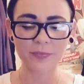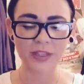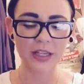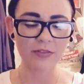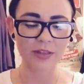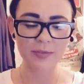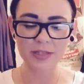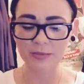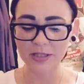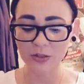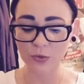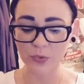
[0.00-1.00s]
given them to
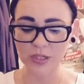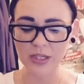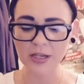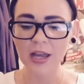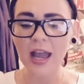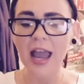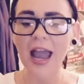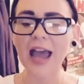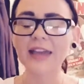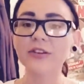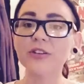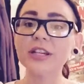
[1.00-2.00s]
me to read,
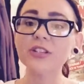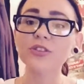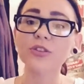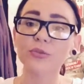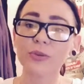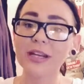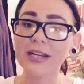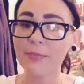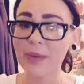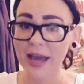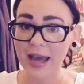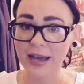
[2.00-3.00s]
and they're each 3 in a
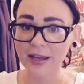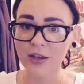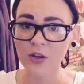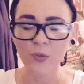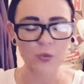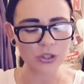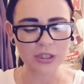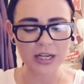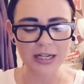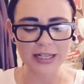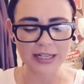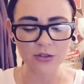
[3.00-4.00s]
pack, which is
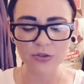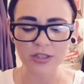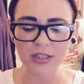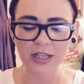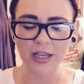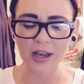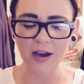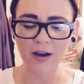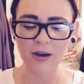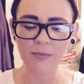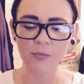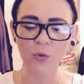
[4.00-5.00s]
kind of interesting.
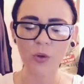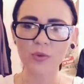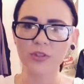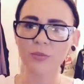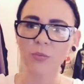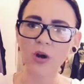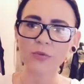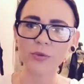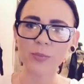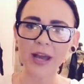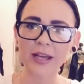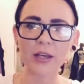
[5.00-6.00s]
One was a
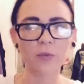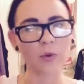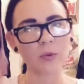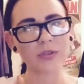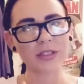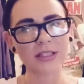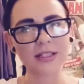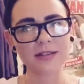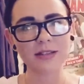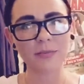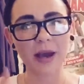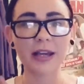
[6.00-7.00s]
Marvel packet, one was a
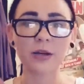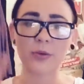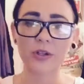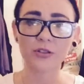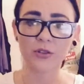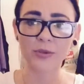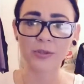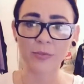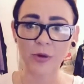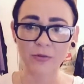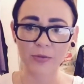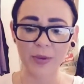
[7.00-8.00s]
DC packet. We're going to start with the
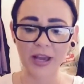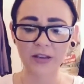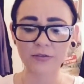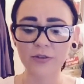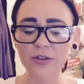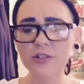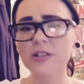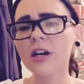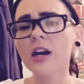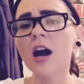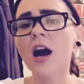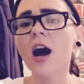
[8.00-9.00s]
Marvel packet first.
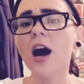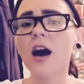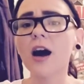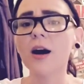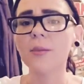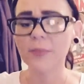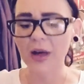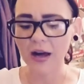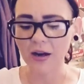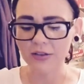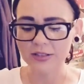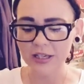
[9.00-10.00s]

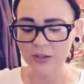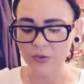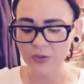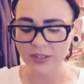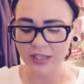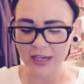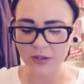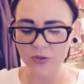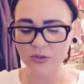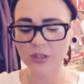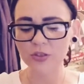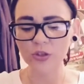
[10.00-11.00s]
I'll tell you the
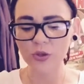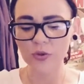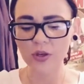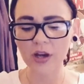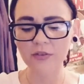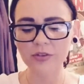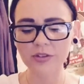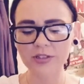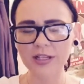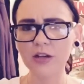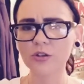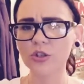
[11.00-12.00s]
titles, I'll show you the covers,
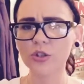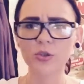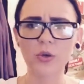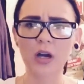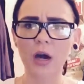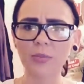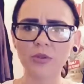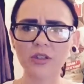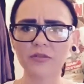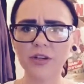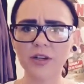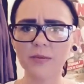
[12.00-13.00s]
and I'll show you a couple
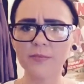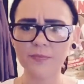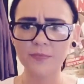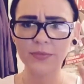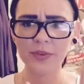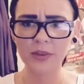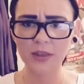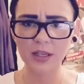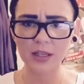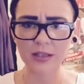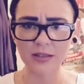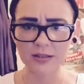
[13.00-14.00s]
of
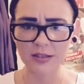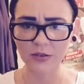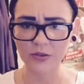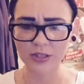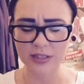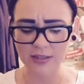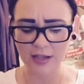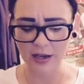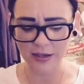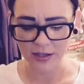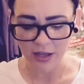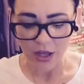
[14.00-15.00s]
the stills
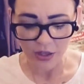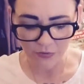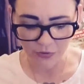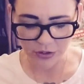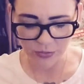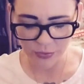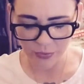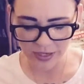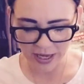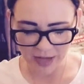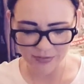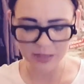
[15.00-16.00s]
inside. The first one we
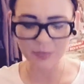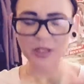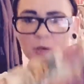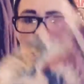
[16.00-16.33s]
have is Peter